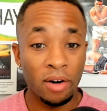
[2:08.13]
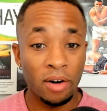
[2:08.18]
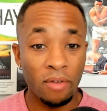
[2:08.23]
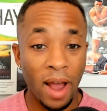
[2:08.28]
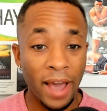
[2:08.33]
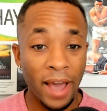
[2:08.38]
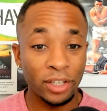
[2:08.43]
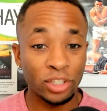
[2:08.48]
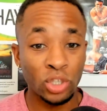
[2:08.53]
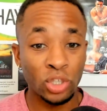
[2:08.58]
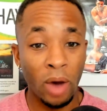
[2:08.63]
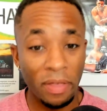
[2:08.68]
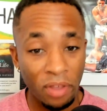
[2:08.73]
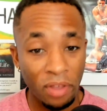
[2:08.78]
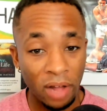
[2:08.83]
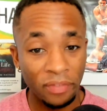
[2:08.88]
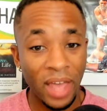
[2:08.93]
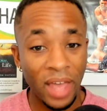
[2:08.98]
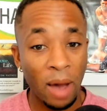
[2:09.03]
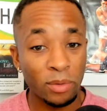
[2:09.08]
Right. So I
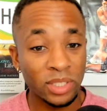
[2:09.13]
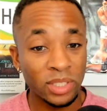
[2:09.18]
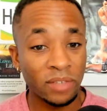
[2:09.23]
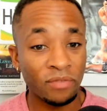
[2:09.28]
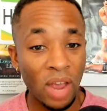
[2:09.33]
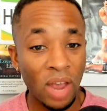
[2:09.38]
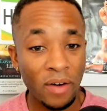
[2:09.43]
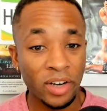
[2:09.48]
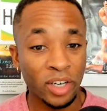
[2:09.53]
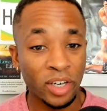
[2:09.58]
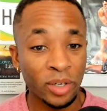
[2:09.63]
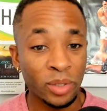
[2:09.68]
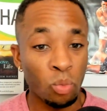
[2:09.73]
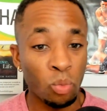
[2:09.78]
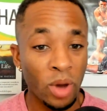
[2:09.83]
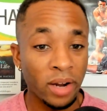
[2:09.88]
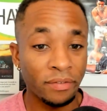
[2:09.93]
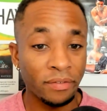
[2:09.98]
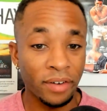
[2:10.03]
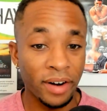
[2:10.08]
thought that was a very
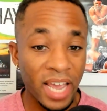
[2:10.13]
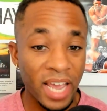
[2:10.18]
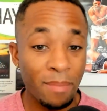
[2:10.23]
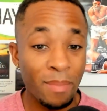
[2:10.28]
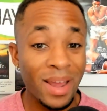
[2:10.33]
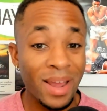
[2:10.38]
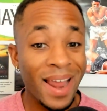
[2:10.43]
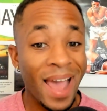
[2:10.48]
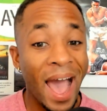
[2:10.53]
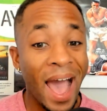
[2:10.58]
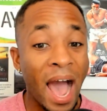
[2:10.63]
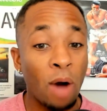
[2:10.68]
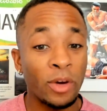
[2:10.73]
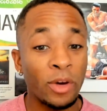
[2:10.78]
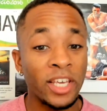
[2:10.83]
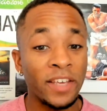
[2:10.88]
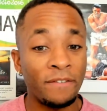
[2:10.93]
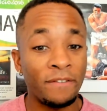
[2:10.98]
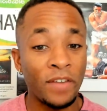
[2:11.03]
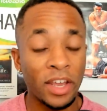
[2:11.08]
good win for him and how
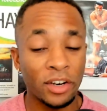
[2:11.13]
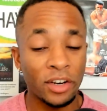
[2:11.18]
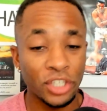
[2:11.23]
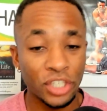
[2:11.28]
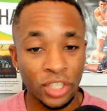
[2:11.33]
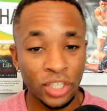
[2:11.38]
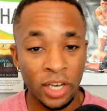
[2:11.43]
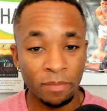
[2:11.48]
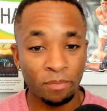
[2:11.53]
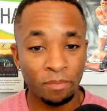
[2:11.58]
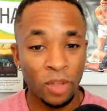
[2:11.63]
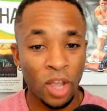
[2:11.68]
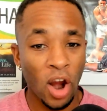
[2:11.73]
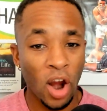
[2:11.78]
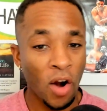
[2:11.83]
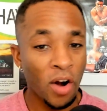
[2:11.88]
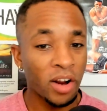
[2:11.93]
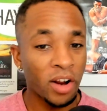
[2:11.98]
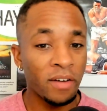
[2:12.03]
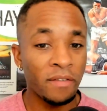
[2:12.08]
he finished it.
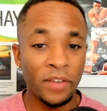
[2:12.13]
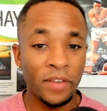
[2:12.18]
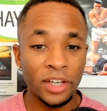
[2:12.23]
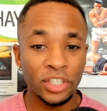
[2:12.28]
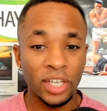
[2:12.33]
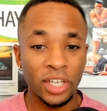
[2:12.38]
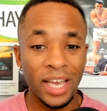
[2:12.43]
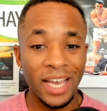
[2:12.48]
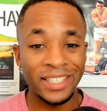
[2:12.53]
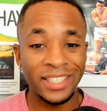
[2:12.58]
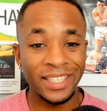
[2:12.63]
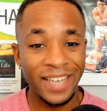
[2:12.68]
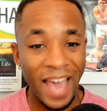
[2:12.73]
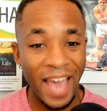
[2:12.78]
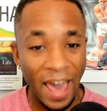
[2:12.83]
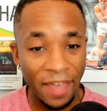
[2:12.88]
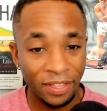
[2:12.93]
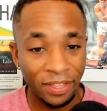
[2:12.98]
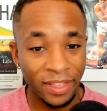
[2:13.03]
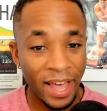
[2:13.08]
Hrgovic is an
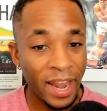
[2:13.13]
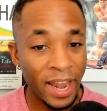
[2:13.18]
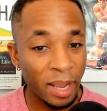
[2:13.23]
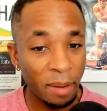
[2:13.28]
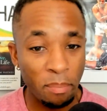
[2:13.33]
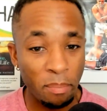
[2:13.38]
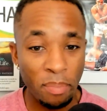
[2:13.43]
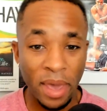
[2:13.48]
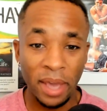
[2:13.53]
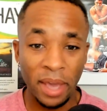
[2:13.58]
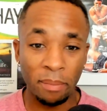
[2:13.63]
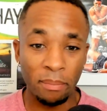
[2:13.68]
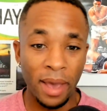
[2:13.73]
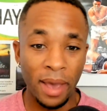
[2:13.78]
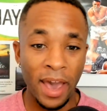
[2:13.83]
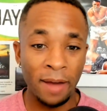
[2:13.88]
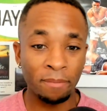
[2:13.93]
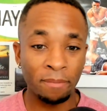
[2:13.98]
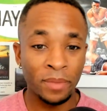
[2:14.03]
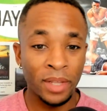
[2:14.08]
athletic big
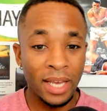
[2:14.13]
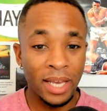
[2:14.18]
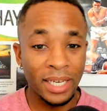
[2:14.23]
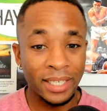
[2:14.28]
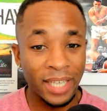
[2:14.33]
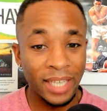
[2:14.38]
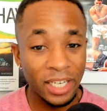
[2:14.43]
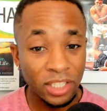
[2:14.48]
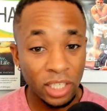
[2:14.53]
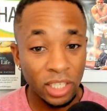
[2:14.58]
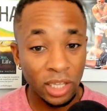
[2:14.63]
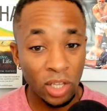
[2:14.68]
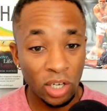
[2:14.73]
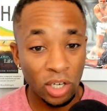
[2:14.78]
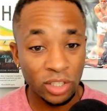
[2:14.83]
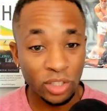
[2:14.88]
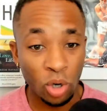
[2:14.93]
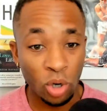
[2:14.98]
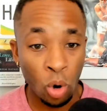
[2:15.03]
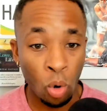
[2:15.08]
man. He doesn't
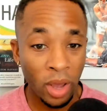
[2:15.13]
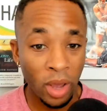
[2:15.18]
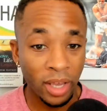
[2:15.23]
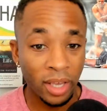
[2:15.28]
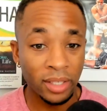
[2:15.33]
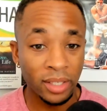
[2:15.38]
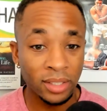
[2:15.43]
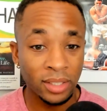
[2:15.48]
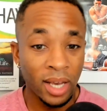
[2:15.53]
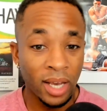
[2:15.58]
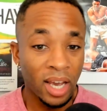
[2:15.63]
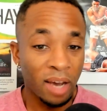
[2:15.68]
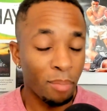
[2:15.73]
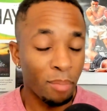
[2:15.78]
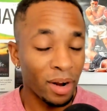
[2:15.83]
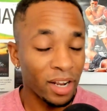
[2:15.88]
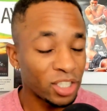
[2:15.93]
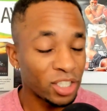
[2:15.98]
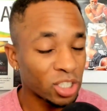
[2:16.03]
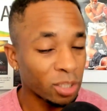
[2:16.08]
look the quickest,
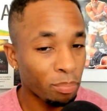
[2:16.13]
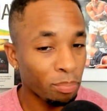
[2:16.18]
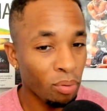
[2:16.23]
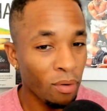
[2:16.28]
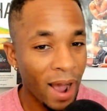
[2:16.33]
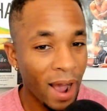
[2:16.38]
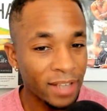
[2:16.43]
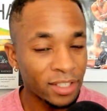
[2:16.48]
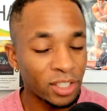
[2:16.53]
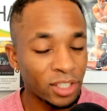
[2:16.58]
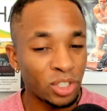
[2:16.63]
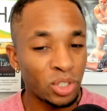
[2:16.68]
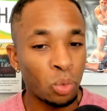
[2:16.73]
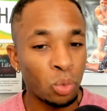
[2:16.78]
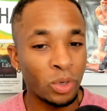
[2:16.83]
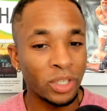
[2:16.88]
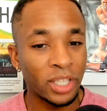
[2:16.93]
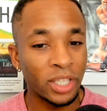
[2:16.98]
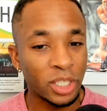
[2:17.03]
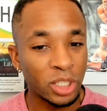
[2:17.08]
but he surprises you
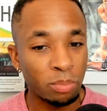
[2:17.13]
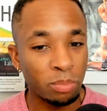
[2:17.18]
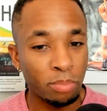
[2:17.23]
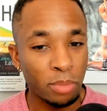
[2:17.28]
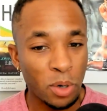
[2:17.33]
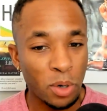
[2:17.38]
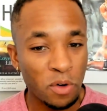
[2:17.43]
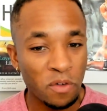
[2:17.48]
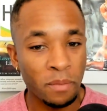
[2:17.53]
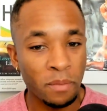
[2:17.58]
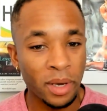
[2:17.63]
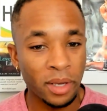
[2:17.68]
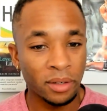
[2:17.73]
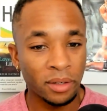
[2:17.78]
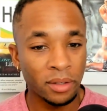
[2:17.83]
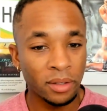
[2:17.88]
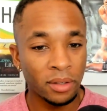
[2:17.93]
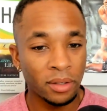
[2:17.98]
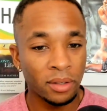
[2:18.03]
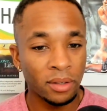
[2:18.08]
with his movement,
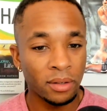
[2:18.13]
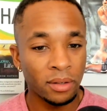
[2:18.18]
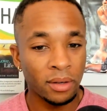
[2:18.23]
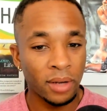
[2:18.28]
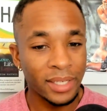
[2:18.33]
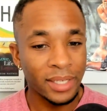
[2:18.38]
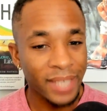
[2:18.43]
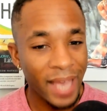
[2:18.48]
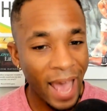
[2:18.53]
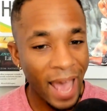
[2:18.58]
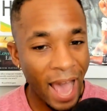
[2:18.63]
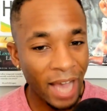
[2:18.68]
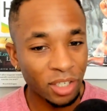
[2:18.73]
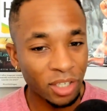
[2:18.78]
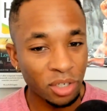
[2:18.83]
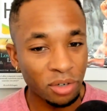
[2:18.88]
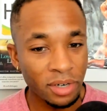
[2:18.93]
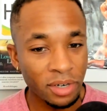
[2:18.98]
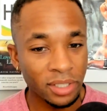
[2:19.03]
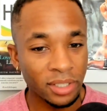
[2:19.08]
his
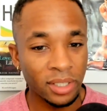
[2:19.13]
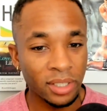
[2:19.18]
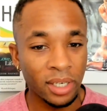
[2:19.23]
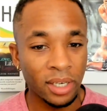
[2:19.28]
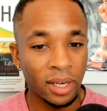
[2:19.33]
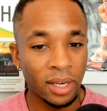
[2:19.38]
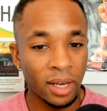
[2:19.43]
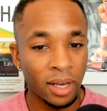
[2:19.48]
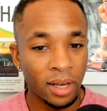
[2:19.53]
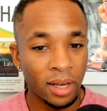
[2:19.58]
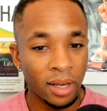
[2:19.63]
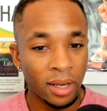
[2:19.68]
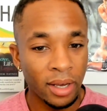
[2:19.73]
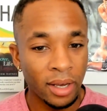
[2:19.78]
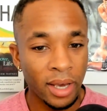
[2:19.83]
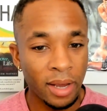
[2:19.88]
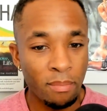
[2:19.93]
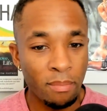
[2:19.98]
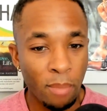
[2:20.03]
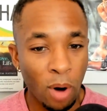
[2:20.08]
accuracy.
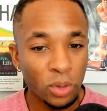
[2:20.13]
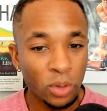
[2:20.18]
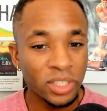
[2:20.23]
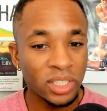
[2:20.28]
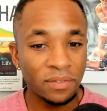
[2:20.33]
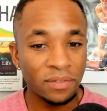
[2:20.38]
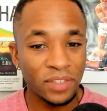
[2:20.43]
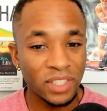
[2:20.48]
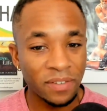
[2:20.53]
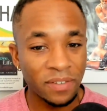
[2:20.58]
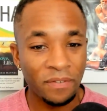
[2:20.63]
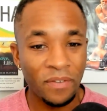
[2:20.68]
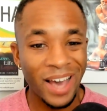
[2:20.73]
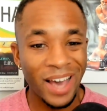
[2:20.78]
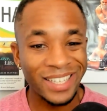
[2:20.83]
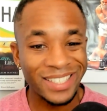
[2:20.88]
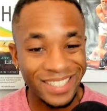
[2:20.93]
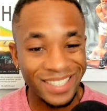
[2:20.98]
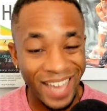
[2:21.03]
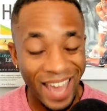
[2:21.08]
And most of his
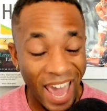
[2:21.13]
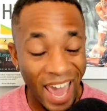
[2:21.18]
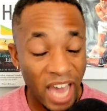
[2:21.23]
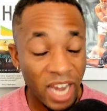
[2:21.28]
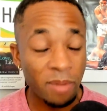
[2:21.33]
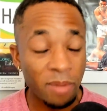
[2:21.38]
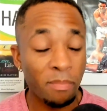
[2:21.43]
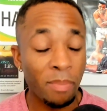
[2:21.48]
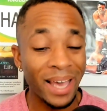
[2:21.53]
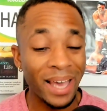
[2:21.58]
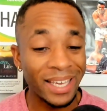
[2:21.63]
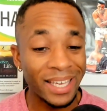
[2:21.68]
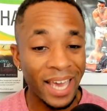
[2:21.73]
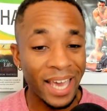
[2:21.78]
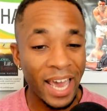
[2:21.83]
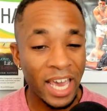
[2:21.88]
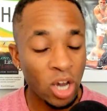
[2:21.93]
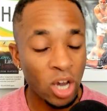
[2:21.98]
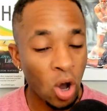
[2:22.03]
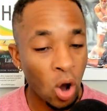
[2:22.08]
fights end by
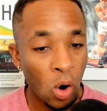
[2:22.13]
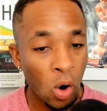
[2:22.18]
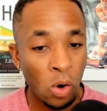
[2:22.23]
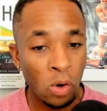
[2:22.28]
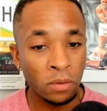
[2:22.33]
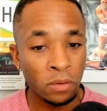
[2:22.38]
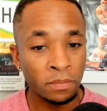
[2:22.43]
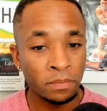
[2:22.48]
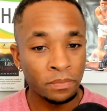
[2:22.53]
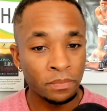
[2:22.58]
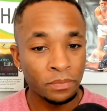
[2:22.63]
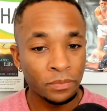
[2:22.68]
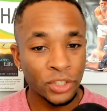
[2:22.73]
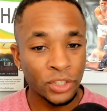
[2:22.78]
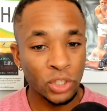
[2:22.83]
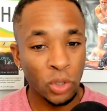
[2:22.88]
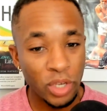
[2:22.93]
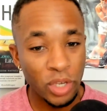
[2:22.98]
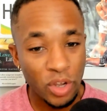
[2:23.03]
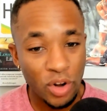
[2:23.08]
KO.
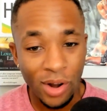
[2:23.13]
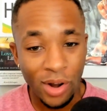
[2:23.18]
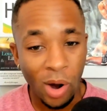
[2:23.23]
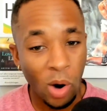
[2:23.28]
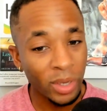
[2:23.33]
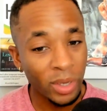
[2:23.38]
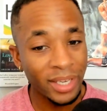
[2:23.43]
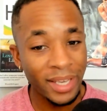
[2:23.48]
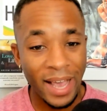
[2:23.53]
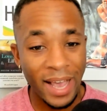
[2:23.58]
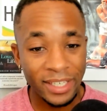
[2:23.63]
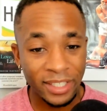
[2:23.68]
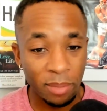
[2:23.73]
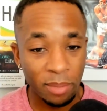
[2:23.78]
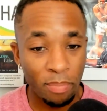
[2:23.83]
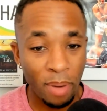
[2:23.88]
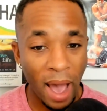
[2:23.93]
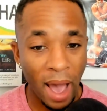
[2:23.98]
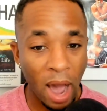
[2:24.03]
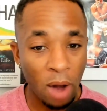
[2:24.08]
So, you know, he has
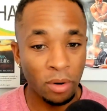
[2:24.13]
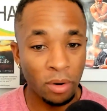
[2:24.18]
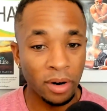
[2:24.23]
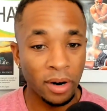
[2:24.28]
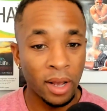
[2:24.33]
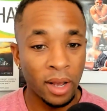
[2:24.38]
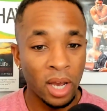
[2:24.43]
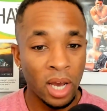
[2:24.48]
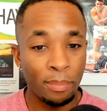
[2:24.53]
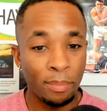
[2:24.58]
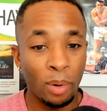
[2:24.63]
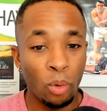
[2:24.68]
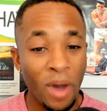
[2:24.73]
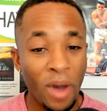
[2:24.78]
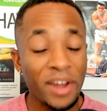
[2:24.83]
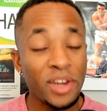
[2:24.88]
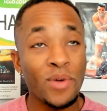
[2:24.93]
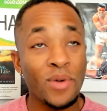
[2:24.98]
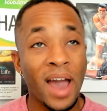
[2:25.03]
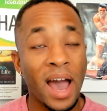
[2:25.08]
the power. But
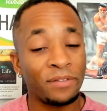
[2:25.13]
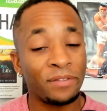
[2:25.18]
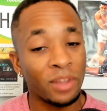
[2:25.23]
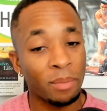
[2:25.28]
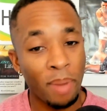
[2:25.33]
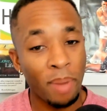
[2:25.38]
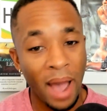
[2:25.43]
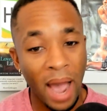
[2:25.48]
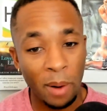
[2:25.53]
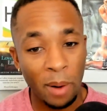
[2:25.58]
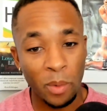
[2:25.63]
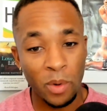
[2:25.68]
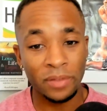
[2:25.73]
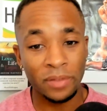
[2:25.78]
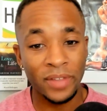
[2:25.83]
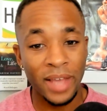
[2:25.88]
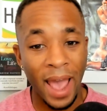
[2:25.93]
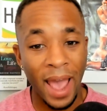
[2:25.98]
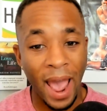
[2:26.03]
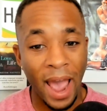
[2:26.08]
when you have the power
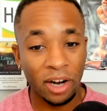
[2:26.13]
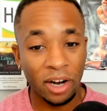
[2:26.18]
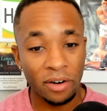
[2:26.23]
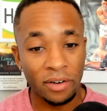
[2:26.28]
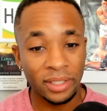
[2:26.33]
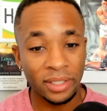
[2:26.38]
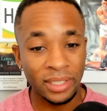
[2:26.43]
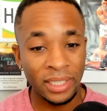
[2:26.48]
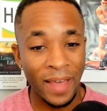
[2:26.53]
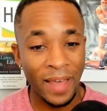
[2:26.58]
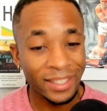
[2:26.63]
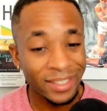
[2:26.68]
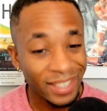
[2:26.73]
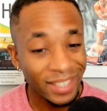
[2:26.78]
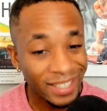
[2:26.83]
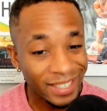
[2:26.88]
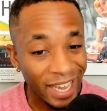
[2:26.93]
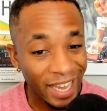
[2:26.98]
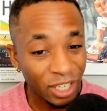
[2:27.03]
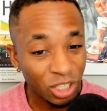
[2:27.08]
and the accuracy,
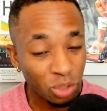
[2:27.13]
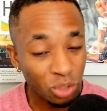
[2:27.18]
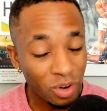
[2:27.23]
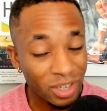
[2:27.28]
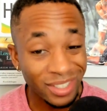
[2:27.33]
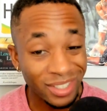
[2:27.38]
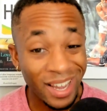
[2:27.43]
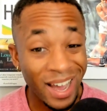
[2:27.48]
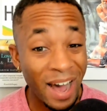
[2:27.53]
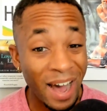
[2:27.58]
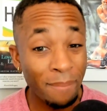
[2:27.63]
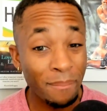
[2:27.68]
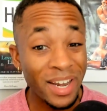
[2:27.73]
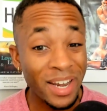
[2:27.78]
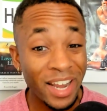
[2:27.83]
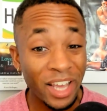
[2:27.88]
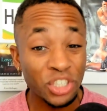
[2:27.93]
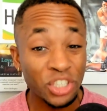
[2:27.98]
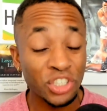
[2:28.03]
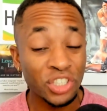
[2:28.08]
that's a dangerous
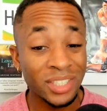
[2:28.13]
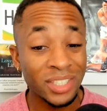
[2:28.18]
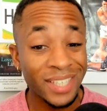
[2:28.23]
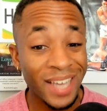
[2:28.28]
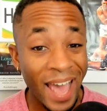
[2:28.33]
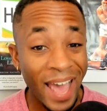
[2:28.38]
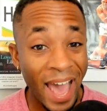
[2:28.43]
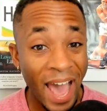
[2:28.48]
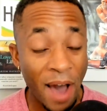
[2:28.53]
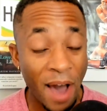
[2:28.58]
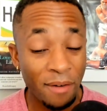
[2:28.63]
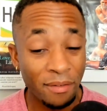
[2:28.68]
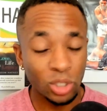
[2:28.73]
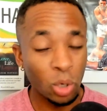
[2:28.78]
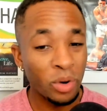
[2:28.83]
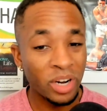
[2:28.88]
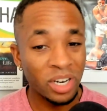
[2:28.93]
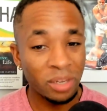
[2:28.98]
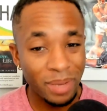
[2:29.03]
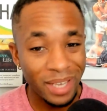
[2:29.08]
combination to have.
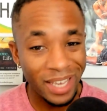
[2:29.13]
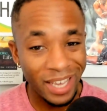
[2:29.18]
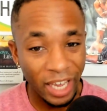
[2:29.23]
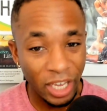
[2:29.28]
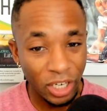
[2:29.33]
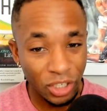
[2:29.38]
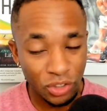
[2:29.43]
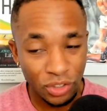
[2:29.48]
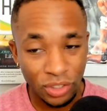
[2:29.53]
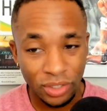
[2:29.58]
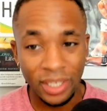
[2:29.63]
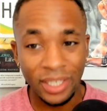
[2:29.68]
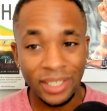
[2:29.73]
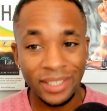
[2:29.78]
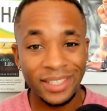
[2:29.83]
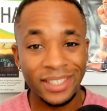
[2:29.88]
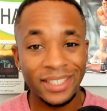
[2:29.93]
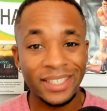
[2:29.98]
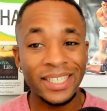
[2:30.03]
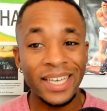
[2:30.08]
So it'll be interesting
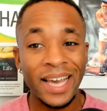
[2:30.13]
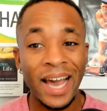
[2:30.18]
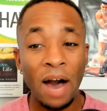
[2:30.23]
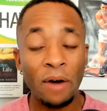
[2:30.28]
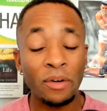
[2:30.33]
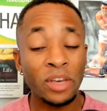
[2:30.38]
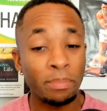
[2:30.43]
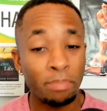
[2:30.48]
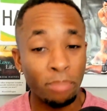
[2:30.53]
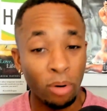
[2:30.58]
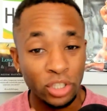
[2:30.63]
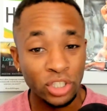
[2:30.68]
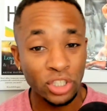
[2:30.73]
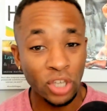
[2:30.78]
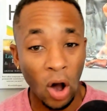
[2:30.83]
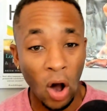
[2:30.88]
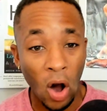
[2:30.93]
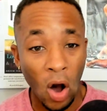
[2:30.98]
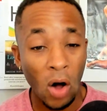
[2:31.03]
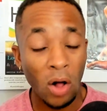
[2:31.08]
to see how he puts
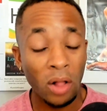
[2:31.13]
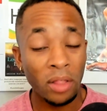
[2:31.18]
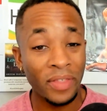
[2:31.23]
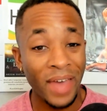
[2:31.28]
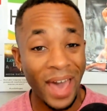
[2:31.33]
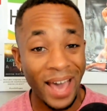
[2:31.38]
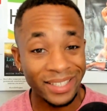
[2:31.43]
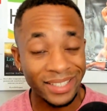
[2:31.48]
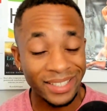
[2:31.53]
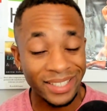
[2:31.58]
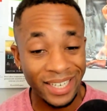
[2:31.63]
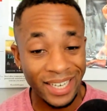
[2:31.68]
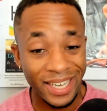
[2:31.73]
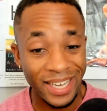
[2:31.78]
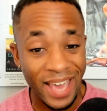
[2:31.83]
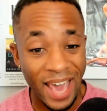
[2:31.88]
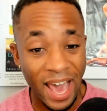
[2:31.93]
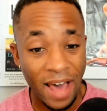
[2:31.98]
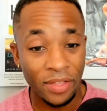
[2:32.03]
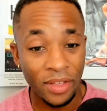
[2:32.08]
all that
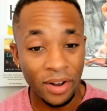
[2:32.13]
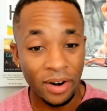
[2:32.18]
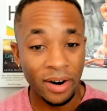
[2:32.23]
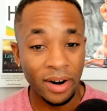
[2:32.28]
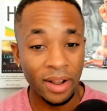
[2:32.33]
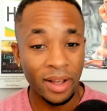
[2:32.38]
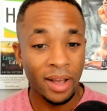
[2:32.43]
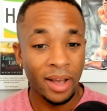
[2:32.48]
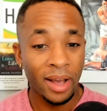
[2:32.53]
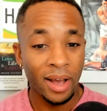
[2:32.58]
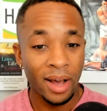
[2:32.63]
together